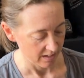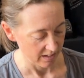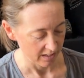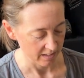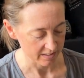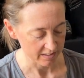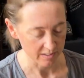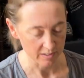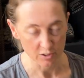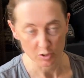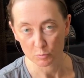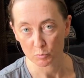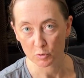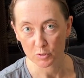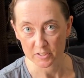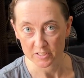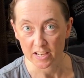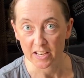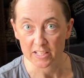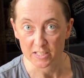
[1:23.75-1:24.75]
It's a little more
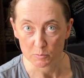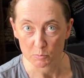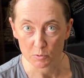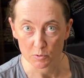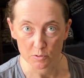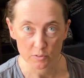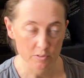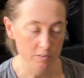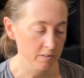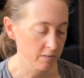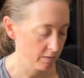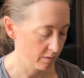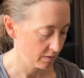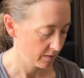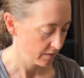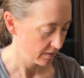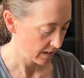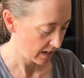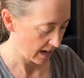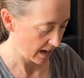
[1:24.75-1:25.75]
sizable
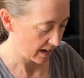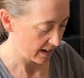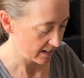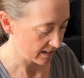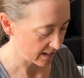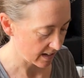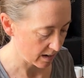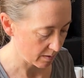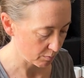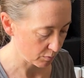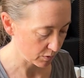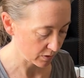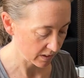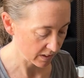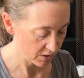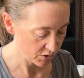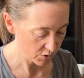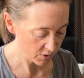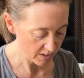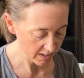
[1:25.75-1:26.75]
and I'm really
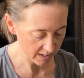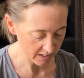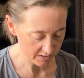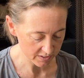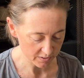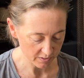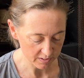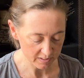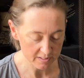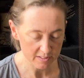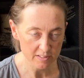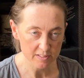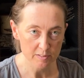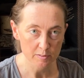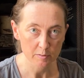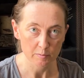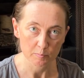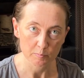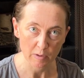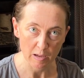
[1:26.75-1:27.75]
enjoying it. So this is
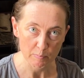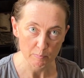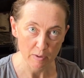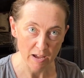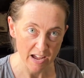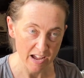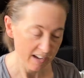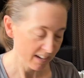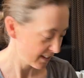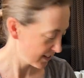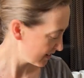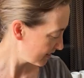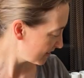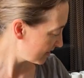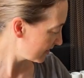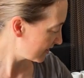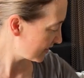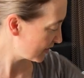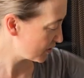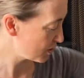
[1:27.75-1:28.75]
my pack
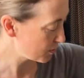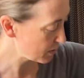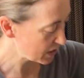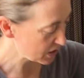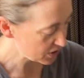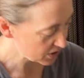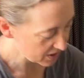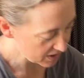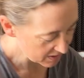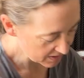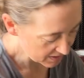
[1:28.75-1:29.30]
situation.